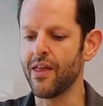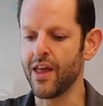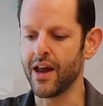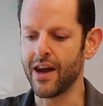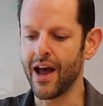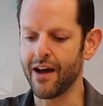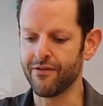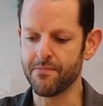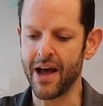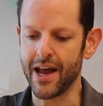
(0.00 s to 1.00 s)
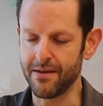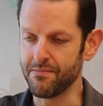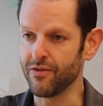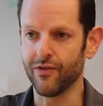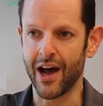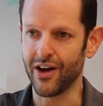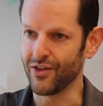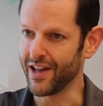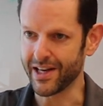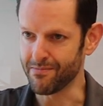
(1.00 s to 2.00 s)
and then have the patent be
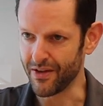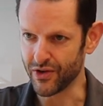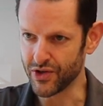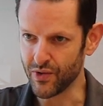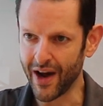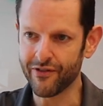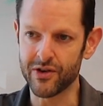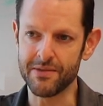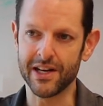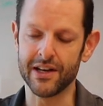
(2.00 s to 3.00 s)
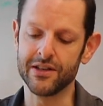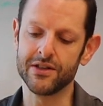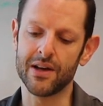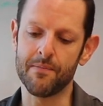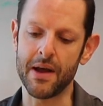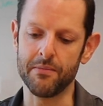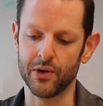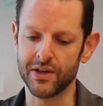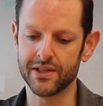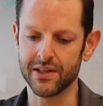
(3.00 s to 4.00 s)
filed like a month or two after because a
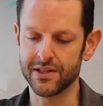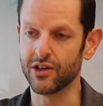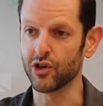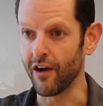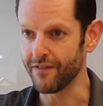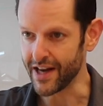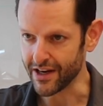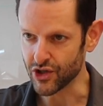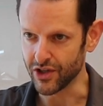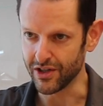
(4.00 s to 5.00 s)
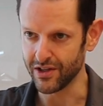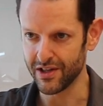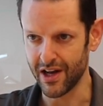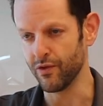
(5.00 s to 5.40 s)
paper is considered confidential.